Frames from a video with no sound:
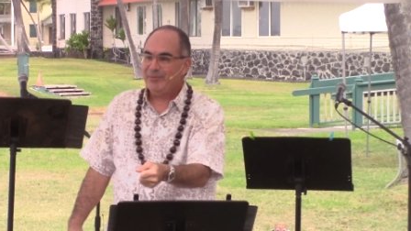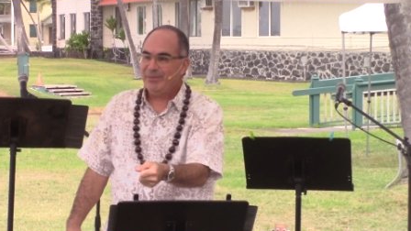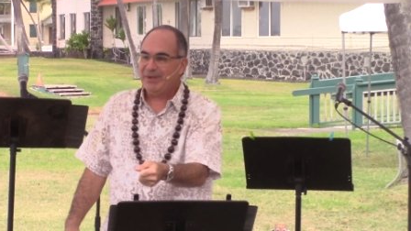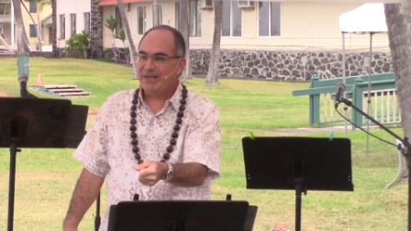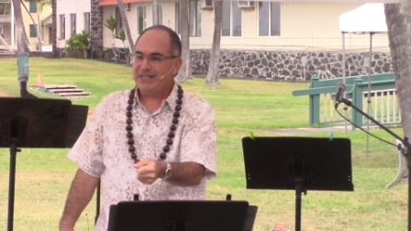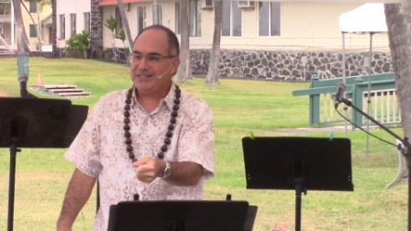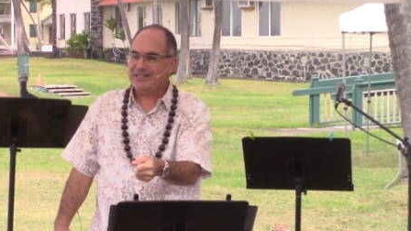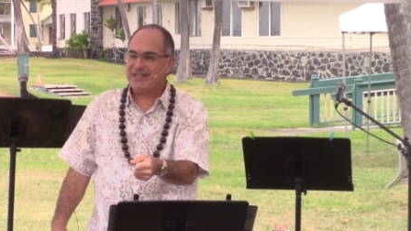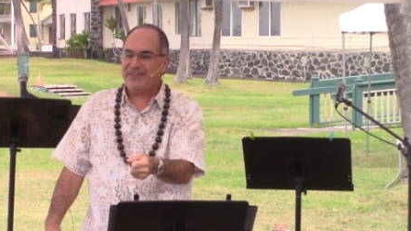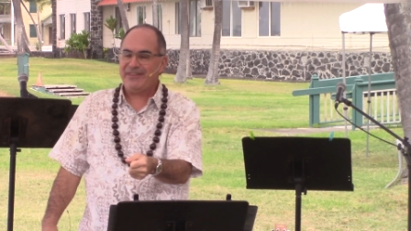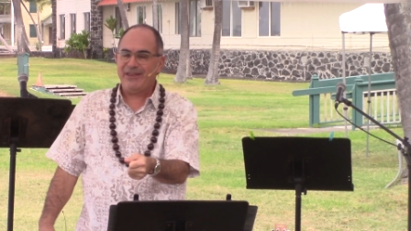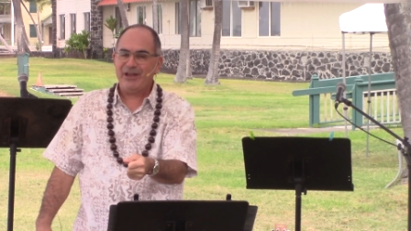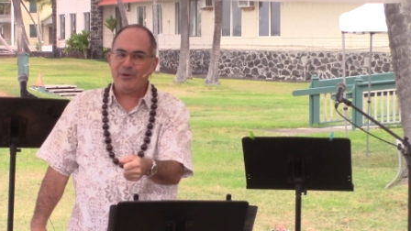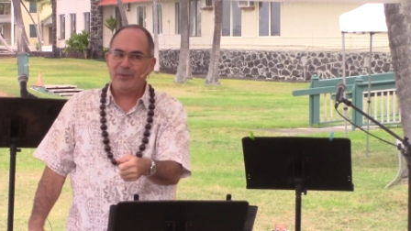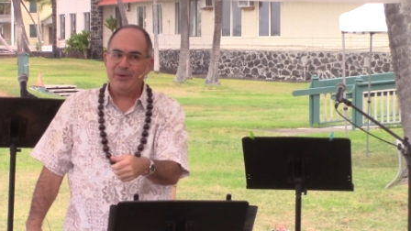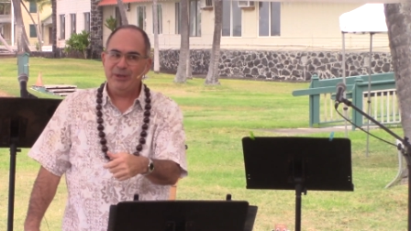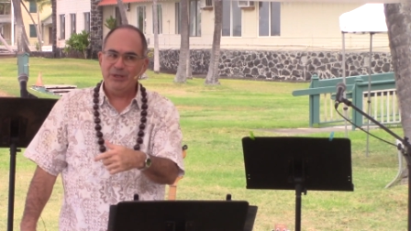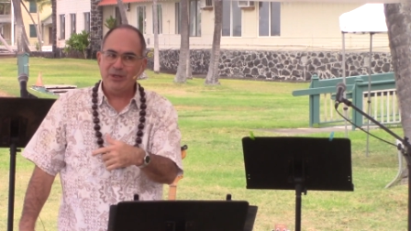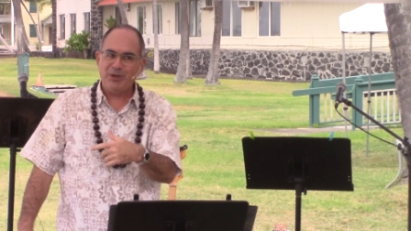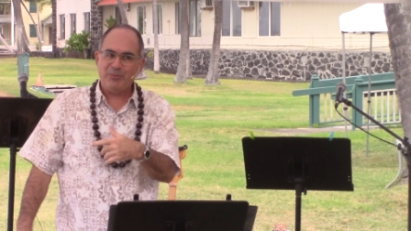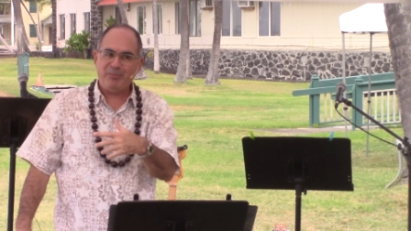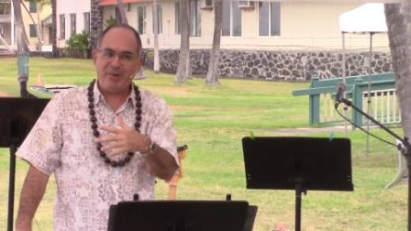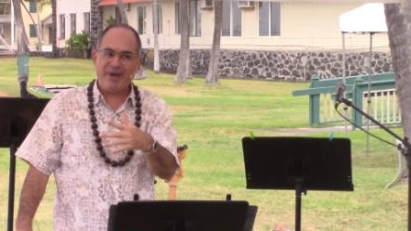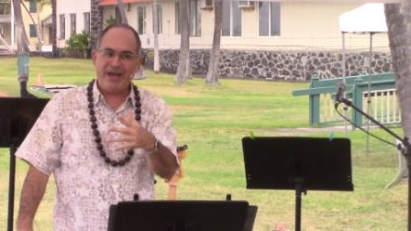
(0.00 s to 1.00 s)
because I think we
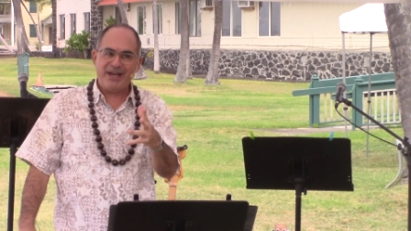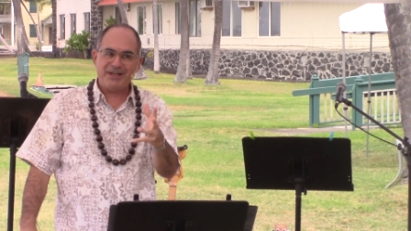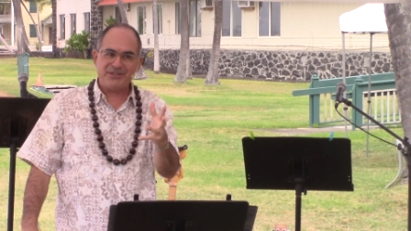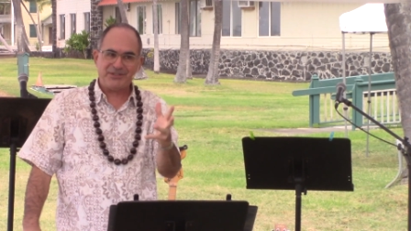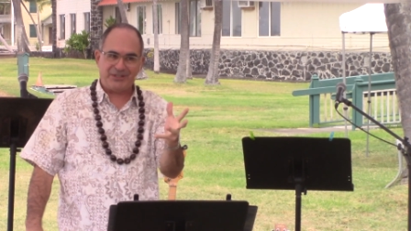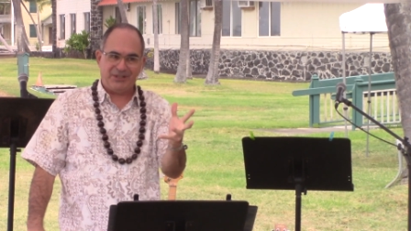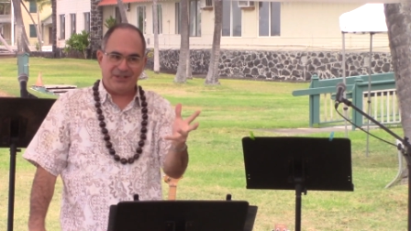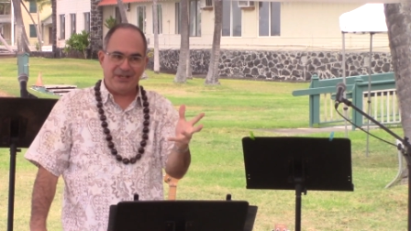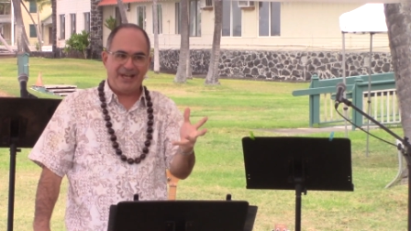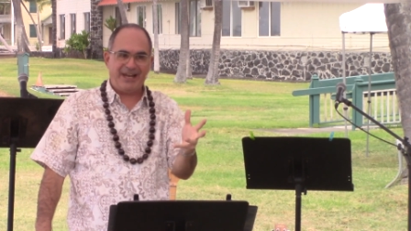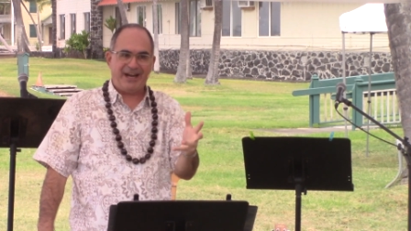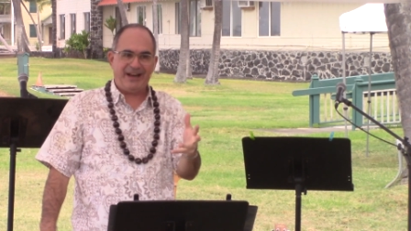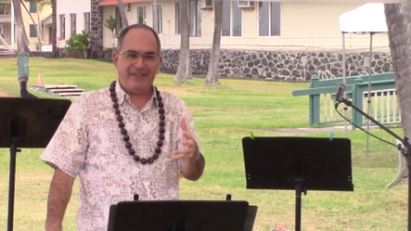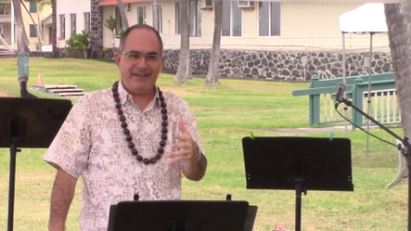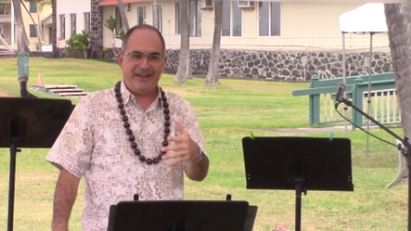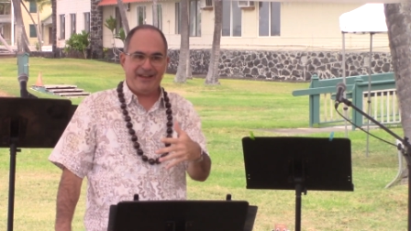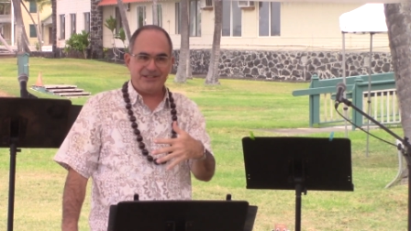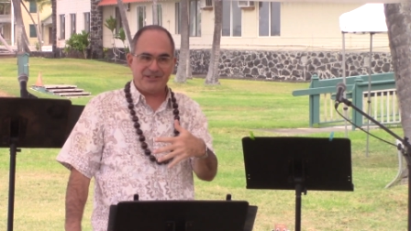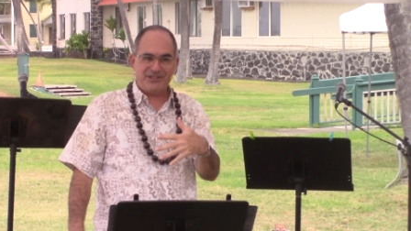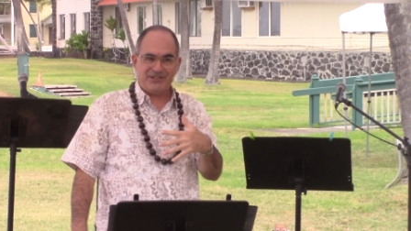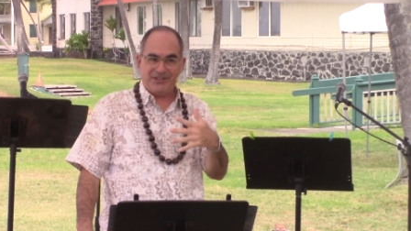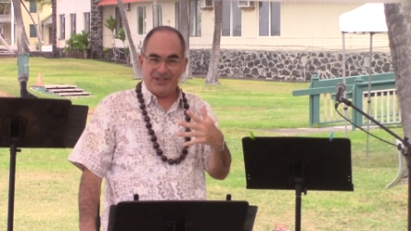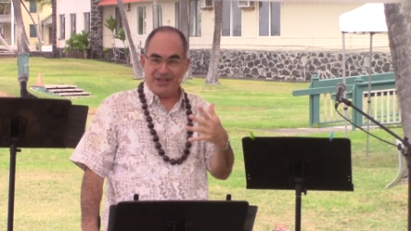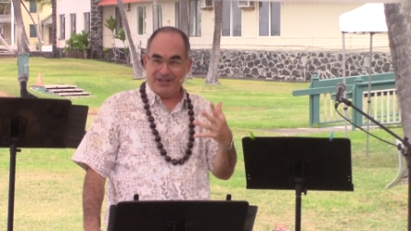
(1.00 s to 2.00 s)
look past a lot of
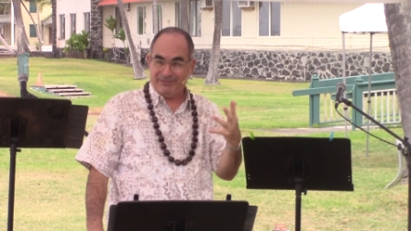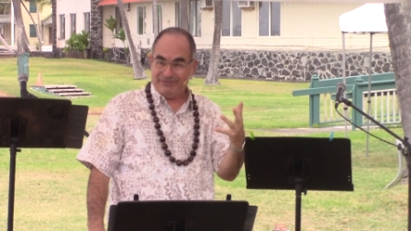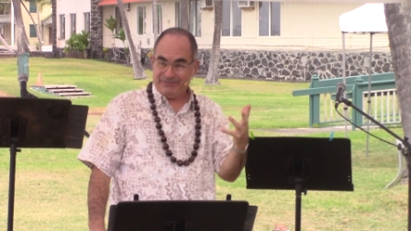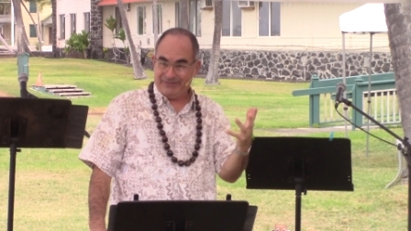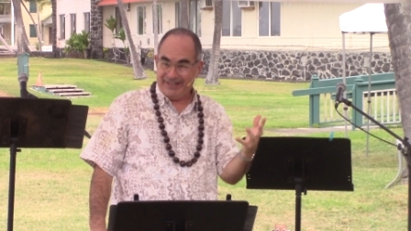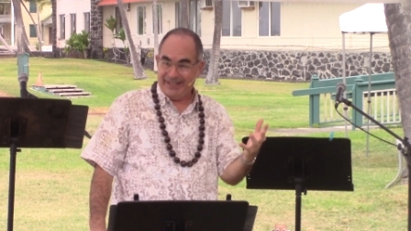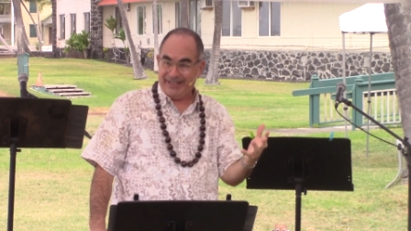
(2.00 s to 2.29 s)
that stuff.